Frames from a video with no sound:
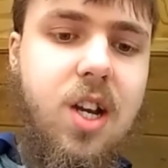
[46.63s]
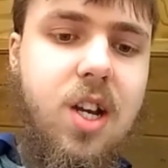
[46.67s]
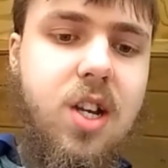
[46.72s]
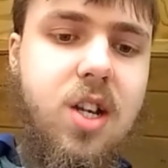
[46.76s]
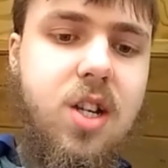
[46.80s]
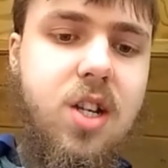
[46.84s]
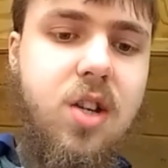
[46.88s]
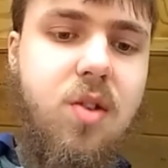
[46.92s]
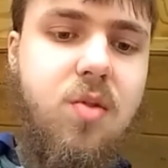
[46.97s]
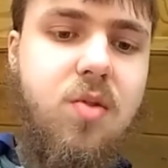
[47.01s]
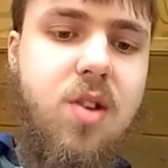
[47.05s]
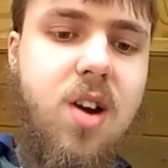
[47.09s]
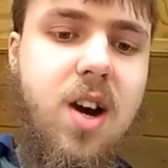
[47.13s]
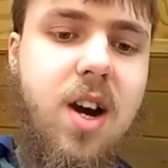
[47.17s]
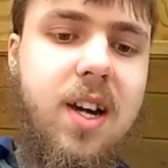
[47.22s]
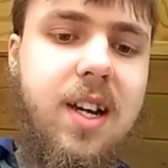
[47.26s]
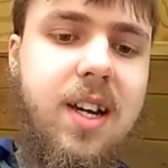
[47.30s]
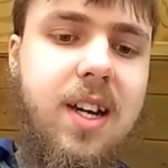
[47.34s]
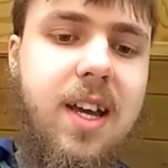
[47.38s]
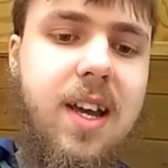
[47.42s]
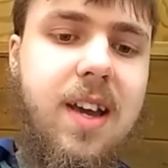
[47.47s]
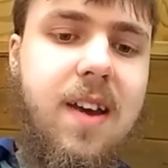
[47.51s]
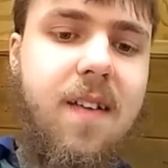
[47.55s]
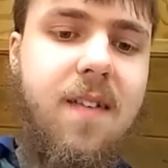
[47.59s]
"Do not
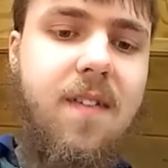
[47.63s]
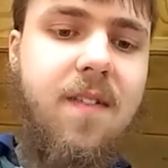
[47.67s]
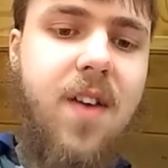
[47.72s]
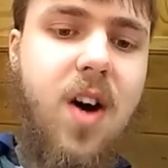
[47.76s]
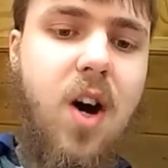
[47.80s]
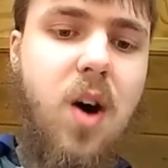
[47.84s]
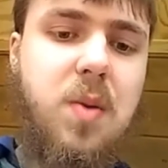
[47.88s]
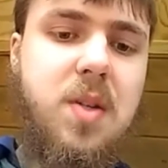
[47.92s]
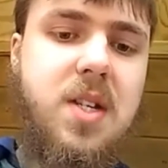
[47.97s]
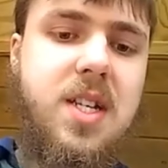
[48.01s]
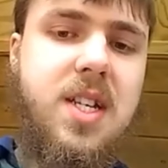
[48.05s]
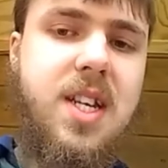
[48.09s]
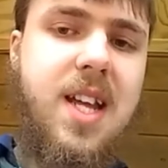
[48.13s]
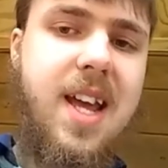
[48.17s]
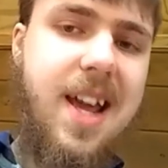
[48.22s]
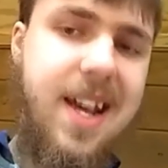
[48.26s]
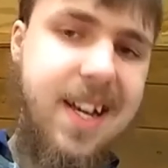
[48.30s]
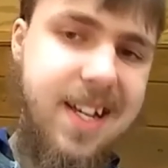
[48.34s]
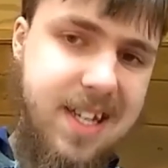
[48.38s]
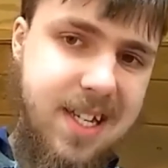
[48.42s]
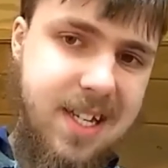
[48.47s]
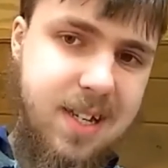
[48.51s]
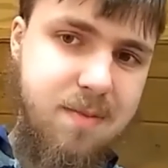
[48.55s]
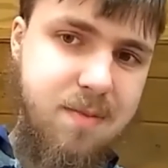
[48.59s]
give false
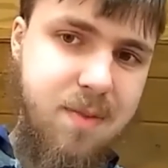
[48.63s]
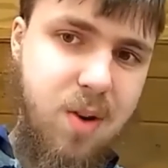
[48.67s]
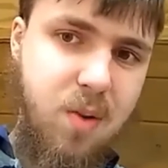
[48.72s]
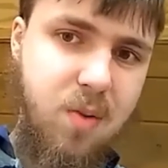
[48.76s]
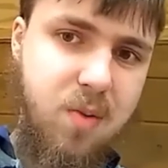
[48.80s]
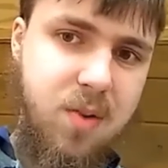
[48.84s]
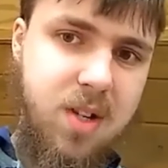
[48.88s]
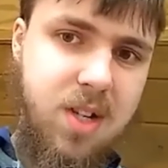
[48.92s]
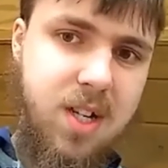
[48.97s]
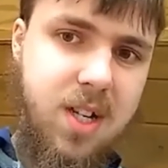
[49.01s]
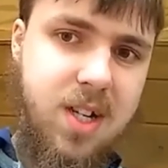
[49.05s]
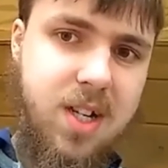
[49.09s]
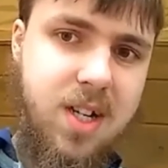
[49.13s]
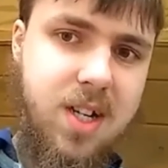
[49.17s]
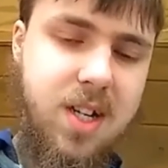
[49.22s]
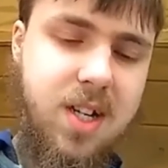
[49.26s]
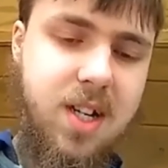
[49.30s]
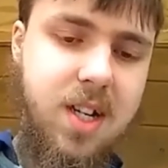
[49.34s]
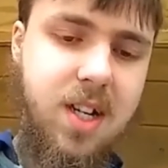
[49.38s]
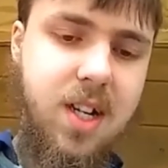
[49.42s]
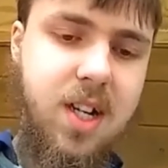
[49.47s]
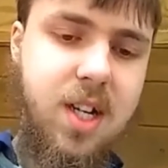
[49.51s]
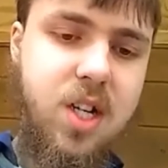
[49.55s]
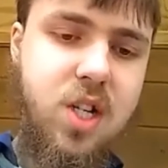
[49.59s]
testimony
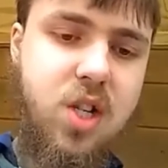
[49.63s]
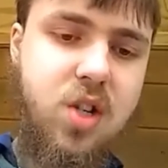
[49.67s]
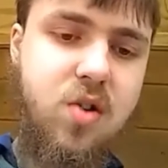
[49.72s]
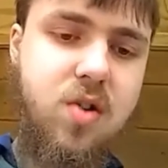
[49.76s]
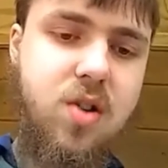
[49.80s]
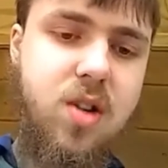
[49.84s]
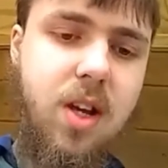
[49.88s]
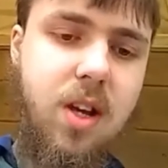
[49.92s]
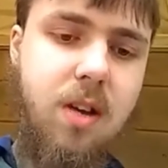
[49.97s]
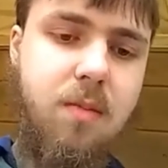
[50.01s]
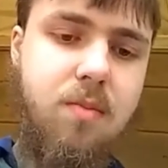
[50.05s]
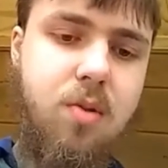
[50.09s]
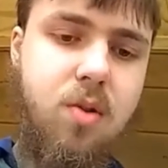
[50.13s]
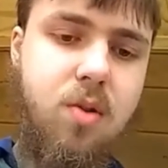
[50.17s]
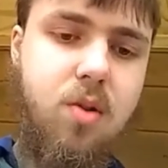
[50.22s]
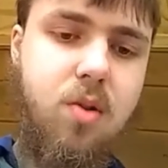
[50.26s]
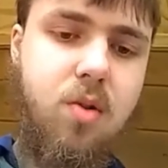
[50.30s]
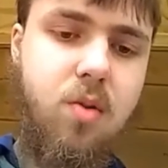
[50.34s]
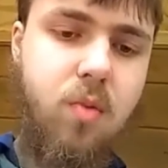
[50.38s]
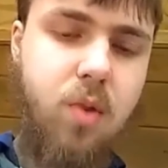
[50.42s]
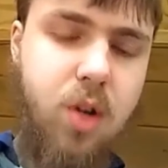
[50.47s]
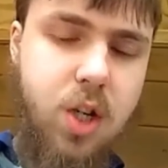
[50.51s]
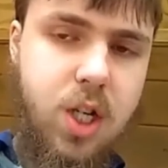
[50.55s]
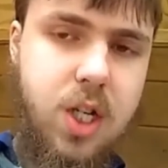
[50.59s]
against your neighbor,"
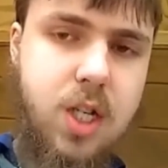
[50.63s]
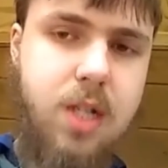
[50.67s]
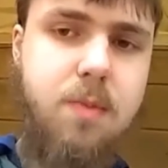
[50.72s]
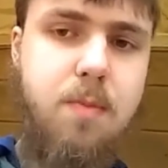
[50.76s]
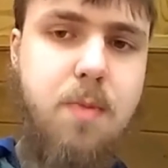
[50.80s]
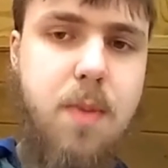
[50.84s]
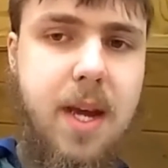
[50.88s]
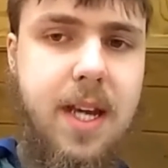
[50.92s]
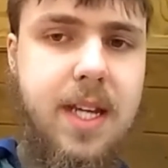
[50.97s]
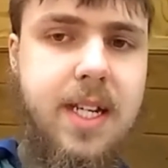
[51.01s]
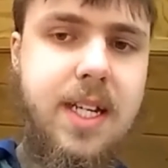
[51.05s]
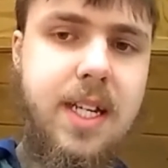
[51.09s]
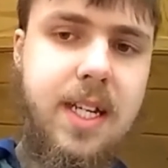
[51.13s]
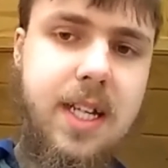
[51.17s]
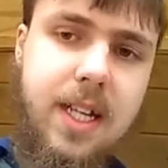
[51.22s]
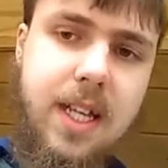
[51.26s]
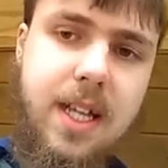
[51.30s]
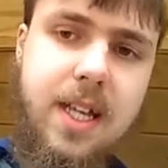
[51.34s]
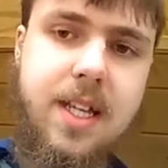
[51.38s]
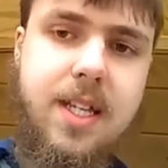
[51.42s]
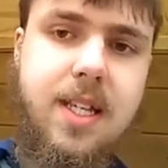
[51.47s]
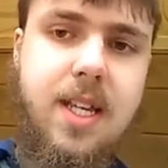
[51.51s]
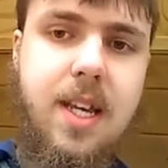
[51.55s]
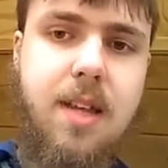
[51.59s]
which is basically
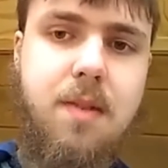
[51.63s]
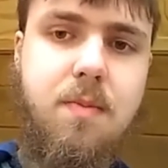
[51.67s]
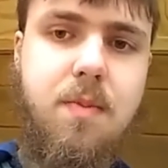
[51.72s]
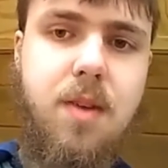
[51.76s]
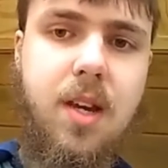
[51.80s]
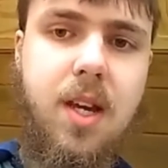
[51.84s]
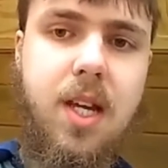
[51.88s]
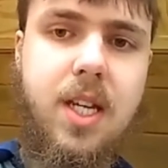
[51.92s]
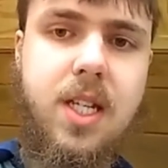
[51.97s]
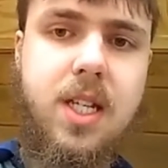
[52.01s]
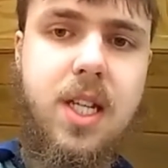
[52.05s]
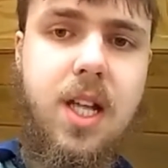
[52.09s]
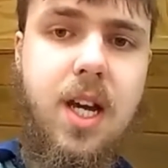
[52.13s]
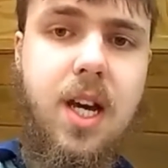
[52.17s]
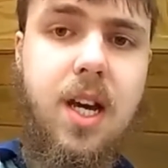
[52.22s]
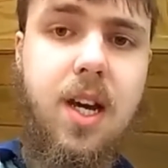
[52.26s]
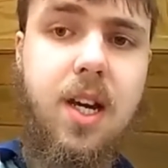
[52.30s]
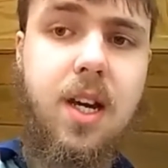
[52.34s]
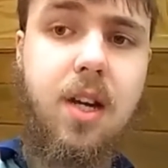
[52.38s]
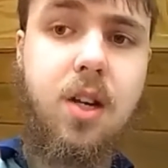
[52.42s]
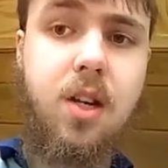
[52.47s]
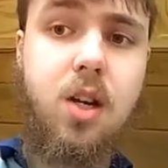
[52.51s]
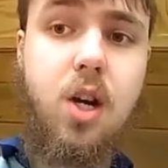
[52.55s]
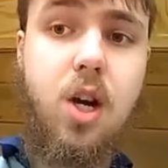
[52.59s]
the same thing as
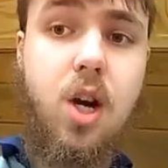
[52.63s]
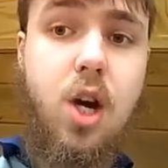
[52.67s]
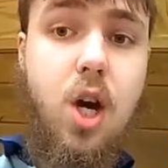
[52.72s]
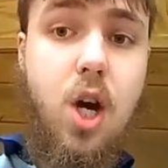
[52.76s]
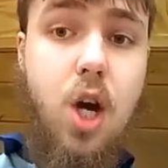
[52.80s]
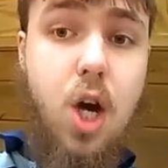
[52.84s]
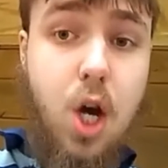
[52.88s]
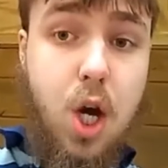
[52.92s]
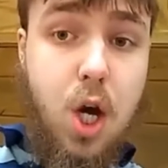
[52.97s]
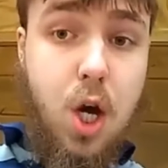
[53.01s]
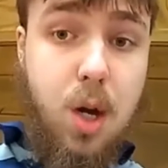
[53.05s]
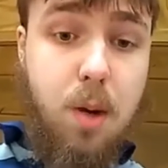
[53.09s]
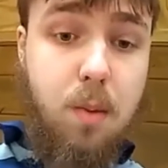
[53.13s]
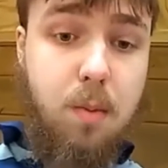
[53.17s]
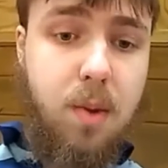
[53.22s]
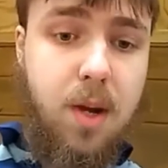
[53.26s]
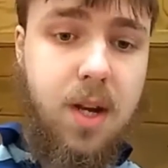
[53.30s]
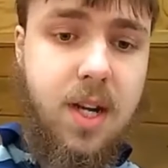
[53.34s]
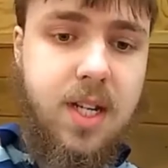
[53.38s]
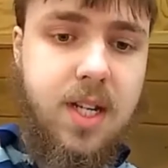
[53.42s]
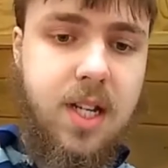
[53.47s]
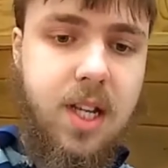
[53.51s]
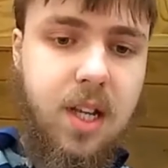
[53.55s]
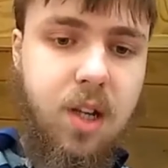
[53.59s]
lying, but
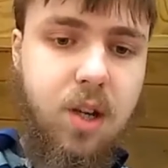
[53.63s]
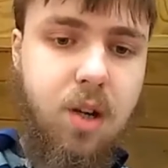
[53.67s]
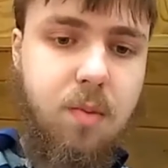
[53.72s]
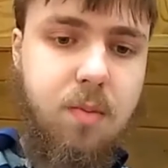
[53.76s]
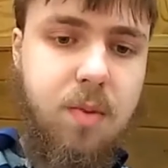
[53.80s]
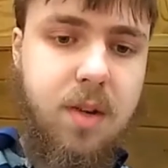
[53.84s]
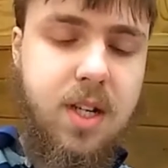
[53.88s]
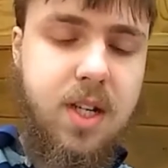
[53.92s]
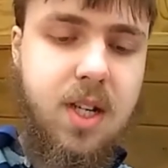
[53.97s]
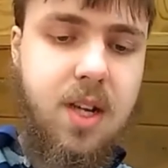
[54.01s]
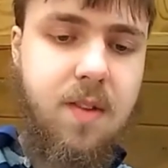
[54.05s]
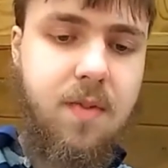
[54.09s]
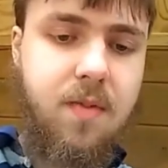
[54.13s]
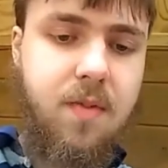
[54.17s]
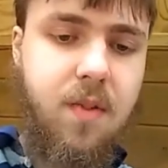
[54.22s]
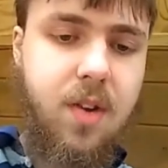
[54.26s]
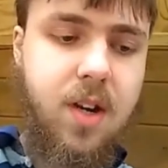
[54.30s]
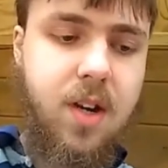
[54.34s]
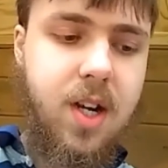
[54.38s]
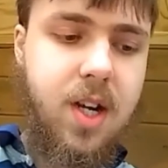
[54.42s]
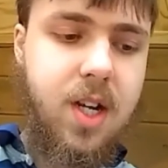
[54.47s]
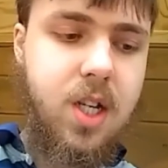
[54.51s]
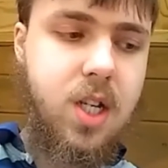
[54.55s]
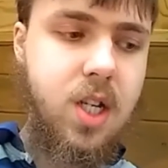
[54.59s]
it's a little bit
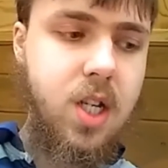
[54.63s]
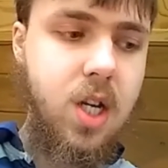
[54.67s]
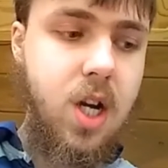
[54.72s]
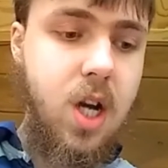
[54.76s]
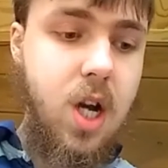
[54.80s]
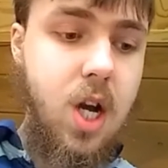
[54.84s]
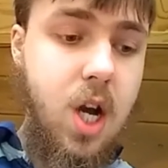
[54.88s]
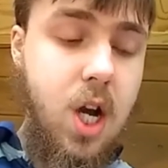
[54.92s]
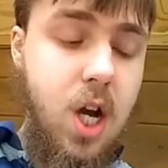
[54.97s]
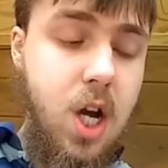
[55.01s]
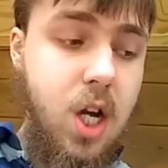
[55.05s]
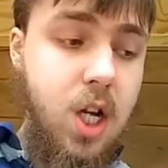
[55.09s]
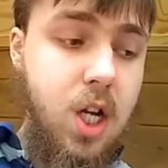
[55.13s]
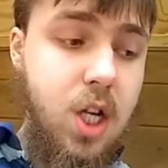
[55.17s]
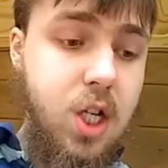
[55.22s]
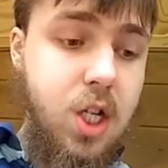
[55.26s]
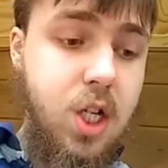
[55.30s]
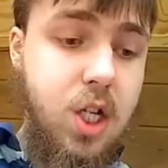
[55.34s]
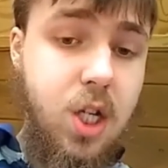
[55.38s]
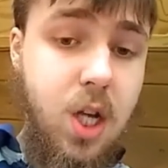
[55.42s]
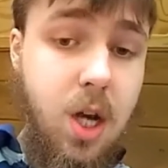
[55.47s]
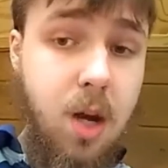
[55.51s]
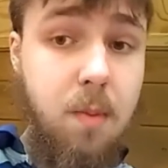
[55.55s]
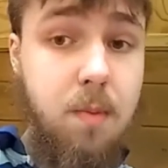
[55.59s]
different.
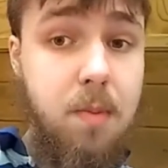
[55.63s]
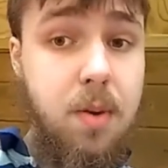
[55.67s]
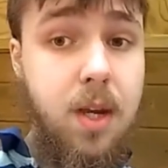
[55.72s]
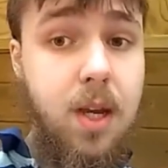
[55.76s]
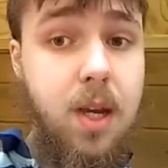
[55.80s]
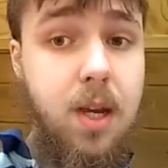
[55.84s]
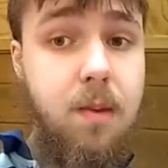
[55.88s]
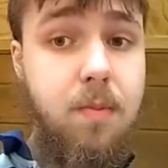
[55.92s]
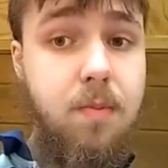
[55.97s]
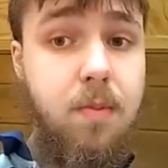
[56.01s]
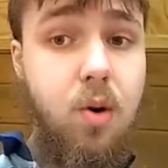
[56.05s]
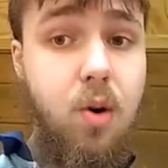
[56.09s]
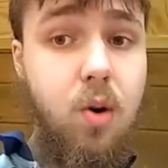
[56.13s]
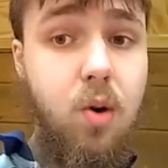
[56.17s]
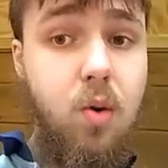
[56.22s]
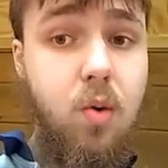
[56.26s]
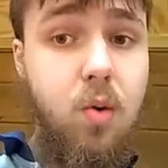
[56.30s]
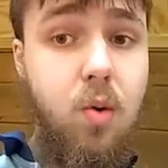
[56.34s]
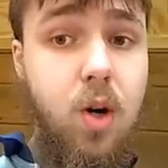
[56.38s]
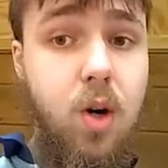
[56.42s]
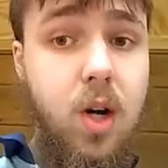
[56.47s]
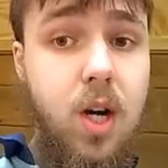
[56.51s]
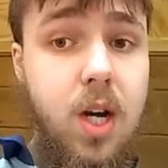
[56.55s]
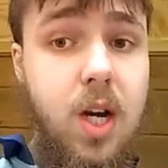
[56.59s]
Some
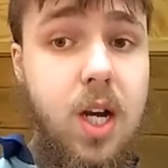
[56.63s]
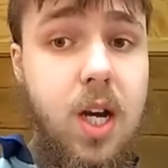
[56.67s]
people